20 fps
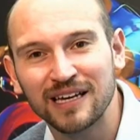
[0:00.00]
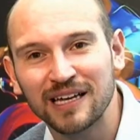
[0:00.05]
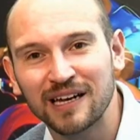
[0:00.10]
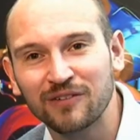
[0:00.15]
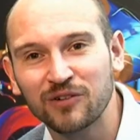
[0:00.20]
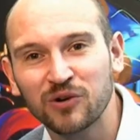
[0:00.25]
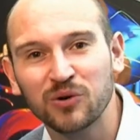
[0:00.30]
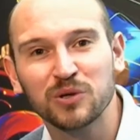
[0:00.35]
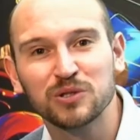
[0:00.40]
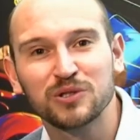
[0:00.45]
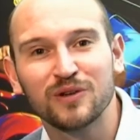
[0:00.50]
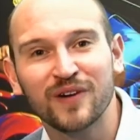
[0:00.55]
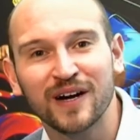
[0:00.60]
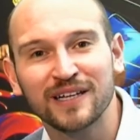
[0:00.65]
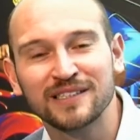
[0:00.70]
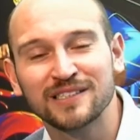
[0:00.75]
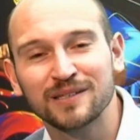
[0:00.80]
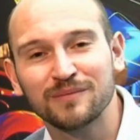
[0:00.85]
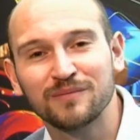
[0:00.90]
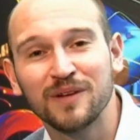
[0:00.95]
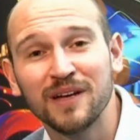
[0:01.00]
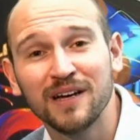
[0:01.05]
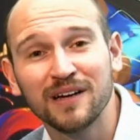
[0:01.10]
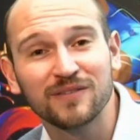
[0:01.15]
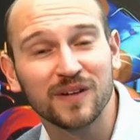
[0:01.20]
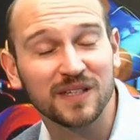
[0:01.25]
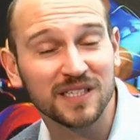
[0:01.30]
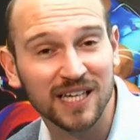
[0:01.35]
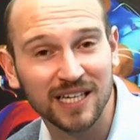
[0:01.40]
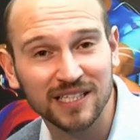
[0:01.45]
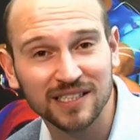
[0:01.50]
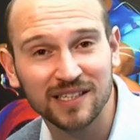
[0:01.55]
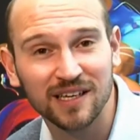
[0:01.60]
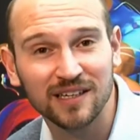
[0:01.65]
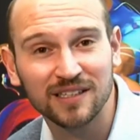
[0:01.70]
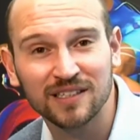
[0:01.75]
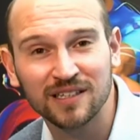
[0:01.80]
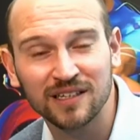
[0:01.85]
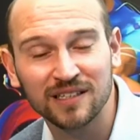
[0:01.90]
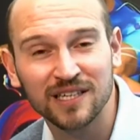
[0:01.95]
And of course, we've had some fantastic
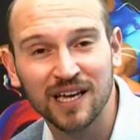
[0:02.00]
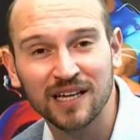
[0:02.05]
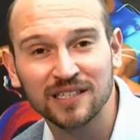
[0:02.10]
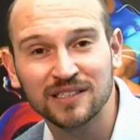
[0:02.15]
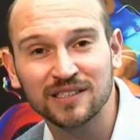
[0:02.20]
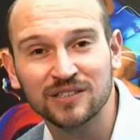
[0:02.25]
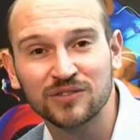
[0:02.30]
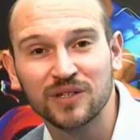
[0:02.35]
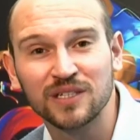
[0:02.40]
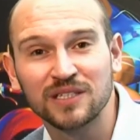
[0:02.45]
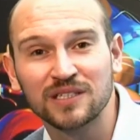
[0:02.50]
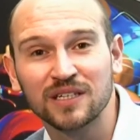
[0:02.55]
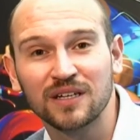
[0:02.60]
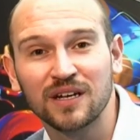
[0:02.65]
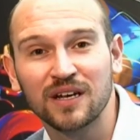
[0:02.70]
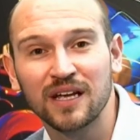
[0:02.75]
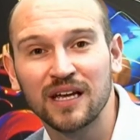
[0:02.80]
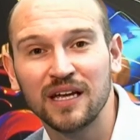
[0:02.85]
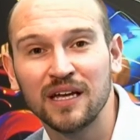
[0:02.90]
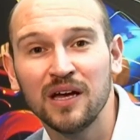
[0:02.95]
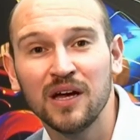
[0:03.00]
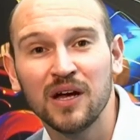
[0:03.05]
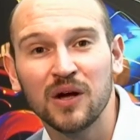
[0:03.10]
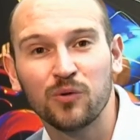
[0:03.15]
successes recently